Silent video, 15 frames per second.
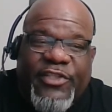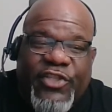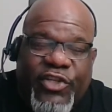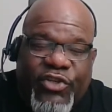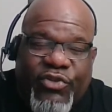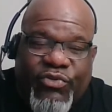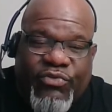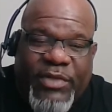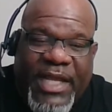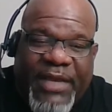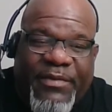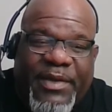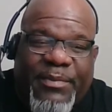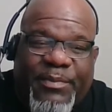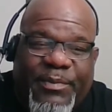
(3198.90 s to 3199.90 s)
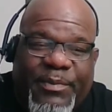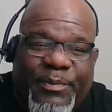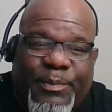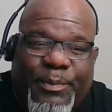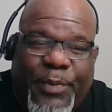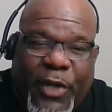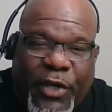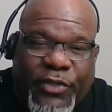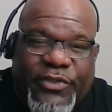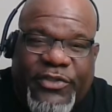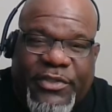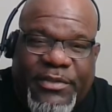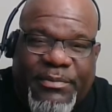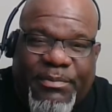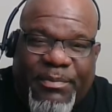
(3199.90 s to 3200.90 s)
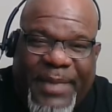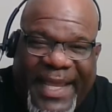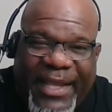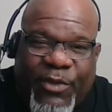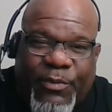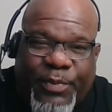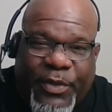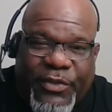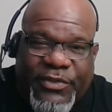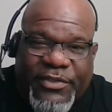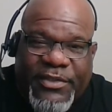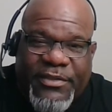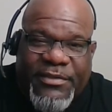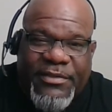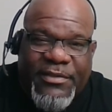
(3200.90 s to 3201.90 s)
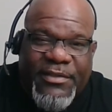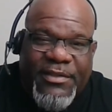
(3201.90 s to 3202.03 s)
dude, every person, male person,